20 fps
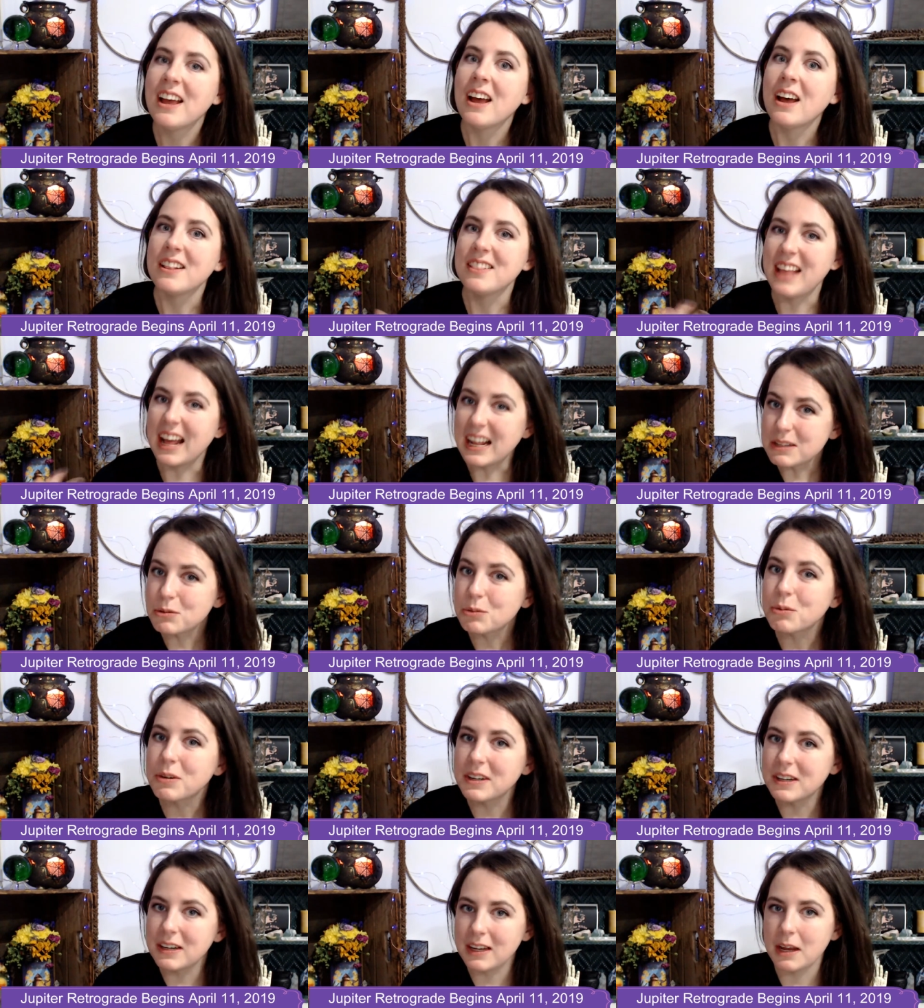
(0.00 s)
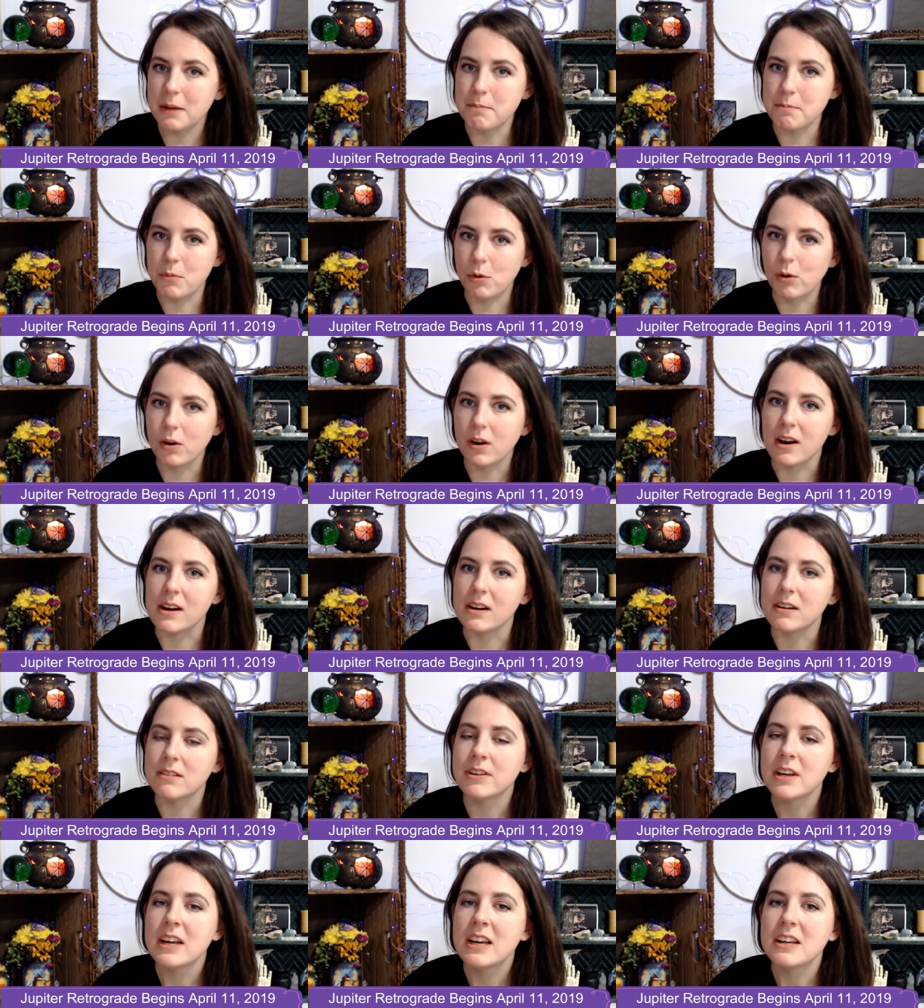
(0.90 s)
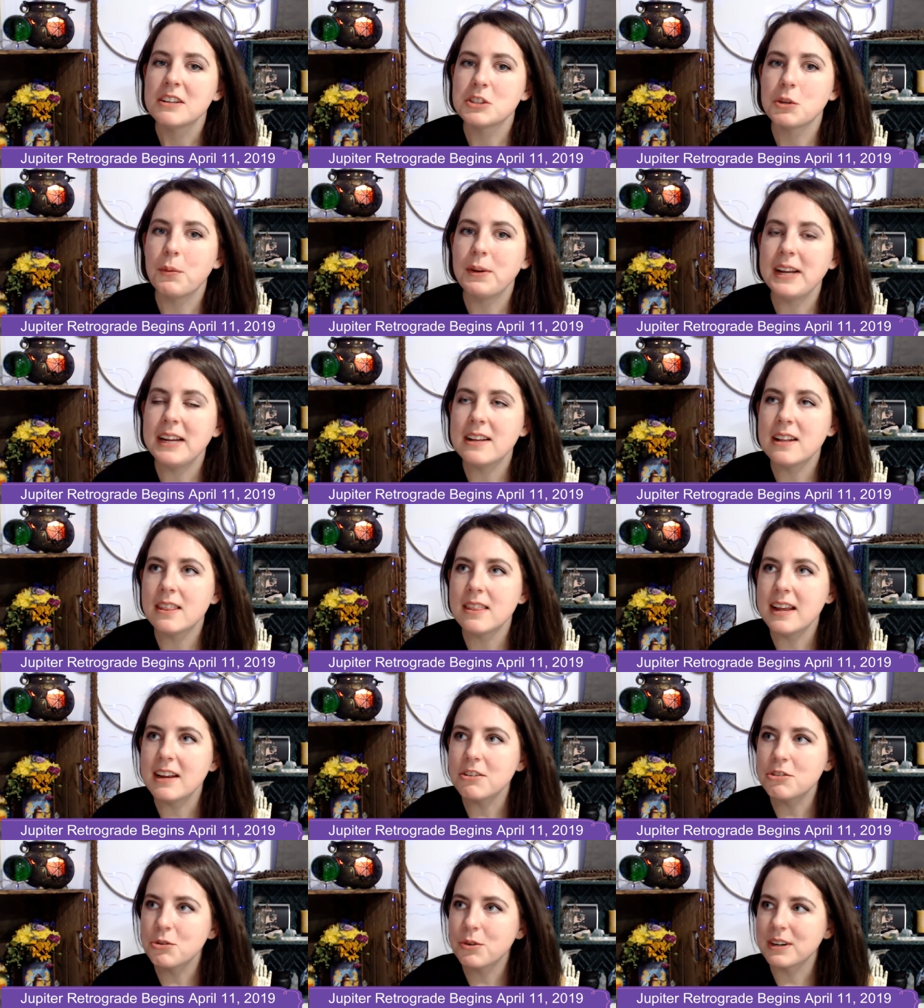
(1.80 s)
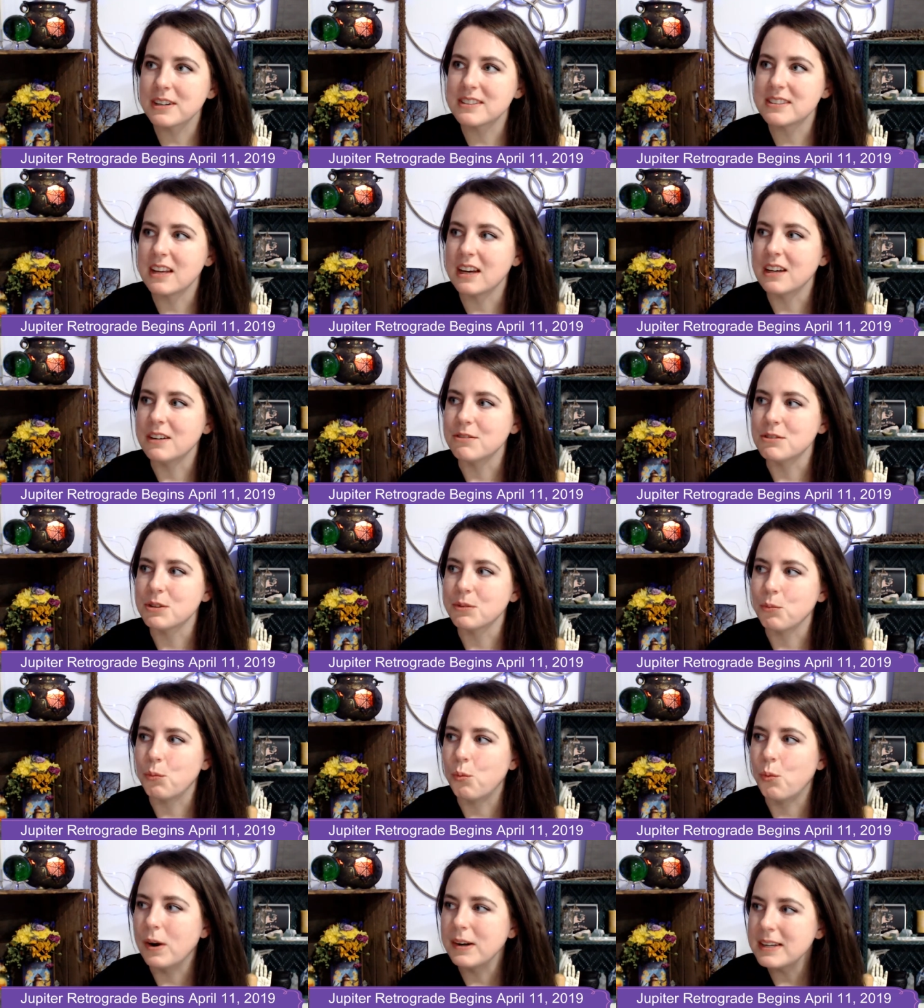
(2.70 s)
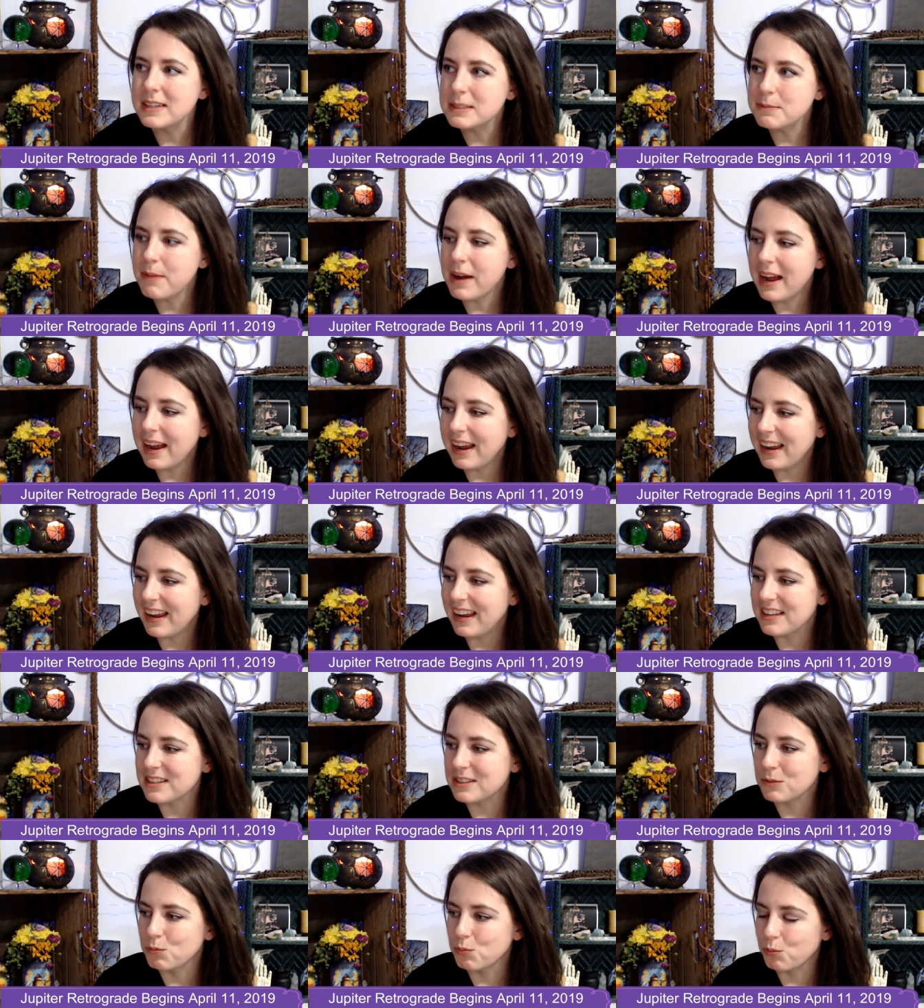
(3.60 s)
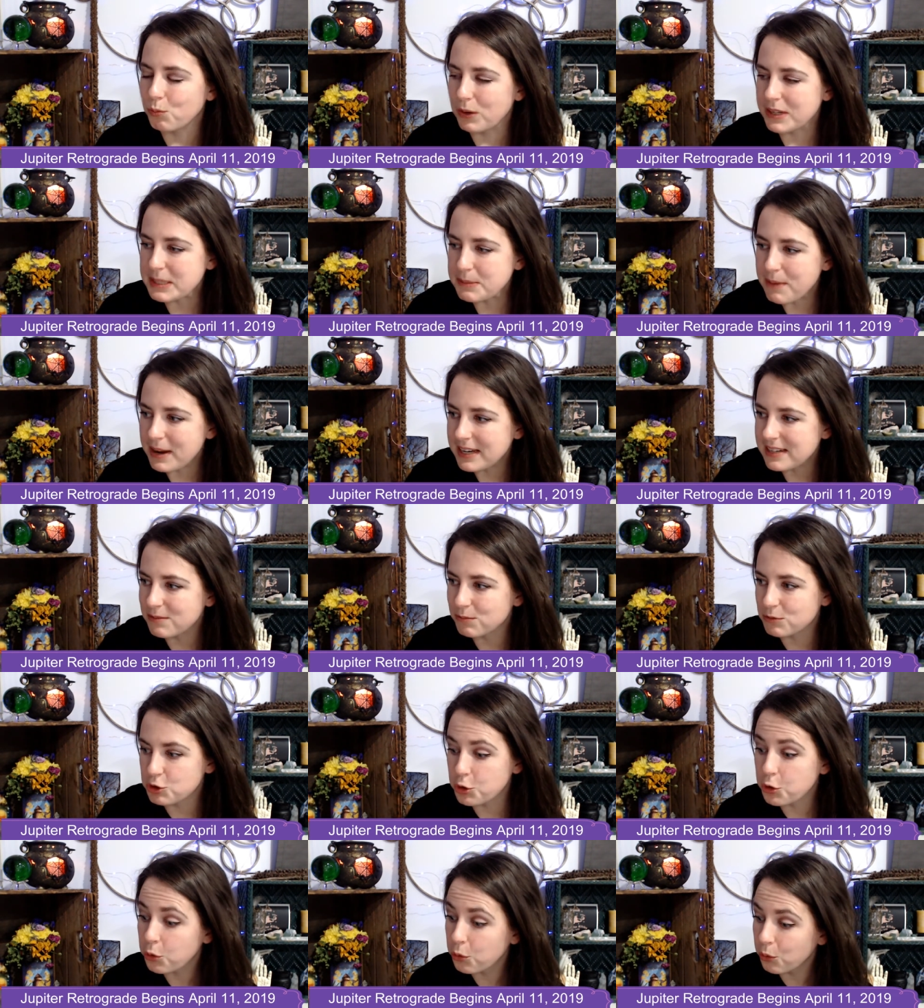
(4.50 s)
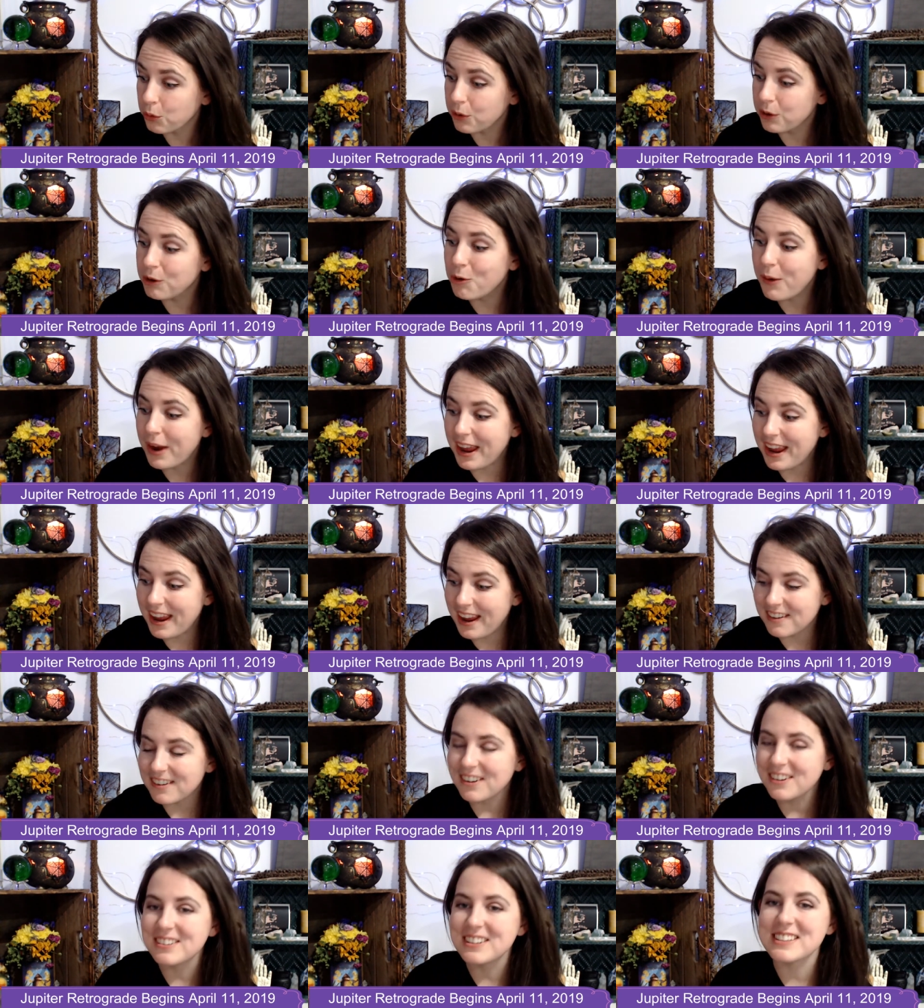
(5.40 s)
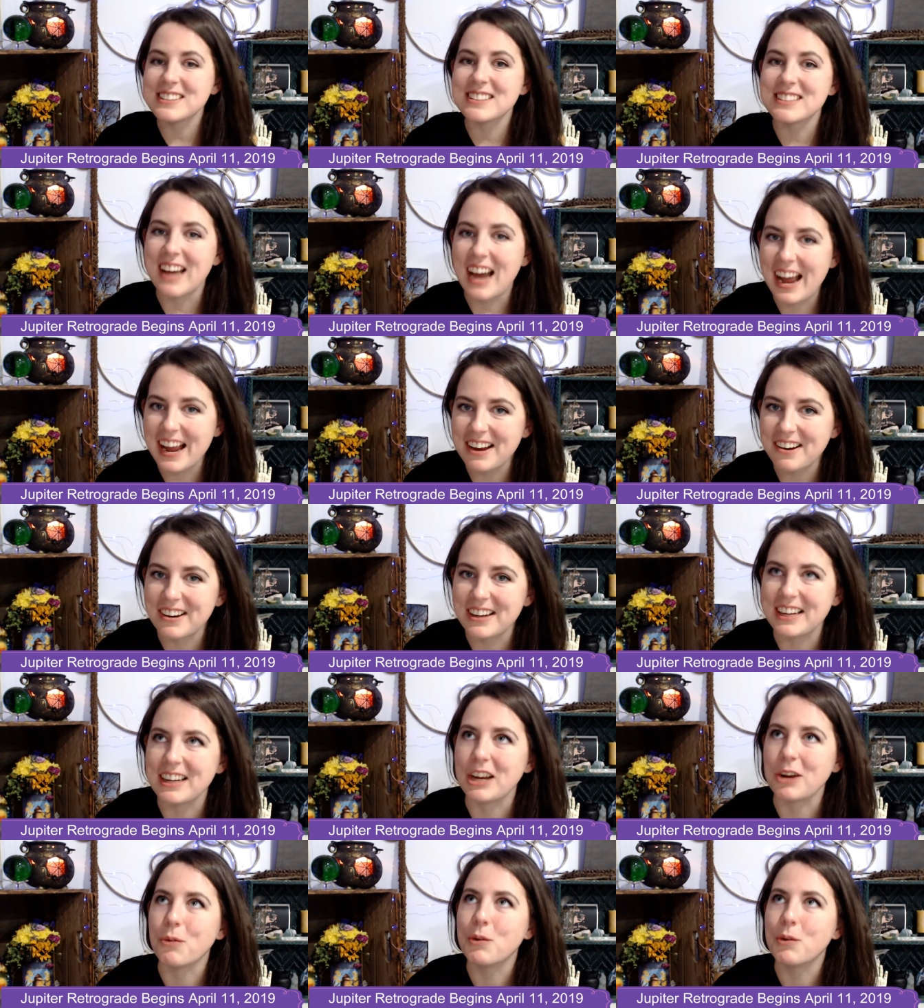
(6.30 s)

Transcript: that's what we're going to get more of. So we need to think to ourselves, what is my what's my true inner desire here?